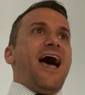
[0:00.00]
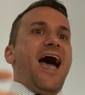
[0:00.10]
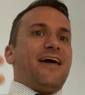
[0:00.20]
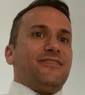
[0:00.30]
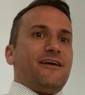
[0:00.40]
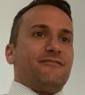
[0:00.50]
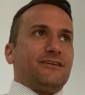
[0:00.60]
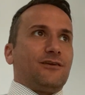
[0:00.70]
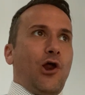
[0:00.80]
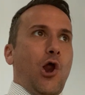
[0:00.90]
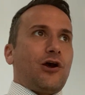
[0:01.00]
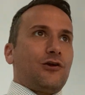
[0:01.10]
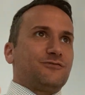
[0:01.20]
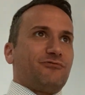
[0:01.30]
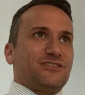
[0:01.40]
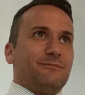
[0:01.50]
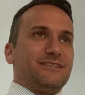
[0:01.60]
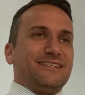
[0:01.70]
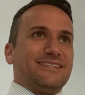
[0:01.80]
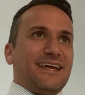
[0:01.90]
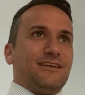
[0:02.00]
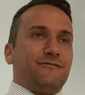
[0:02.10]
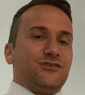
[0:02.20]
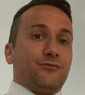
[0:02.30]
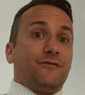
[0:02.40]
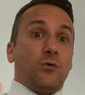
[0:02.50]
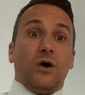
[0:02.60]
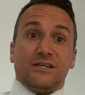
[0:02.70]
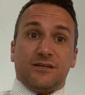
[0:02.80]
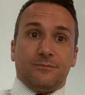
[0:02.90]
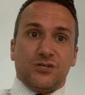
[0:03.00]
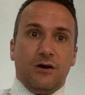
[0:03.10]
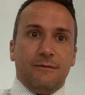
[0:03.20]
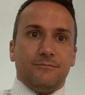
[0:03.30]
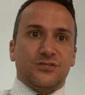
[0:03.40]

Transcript: and they're in close proximity to that individual for quite some time.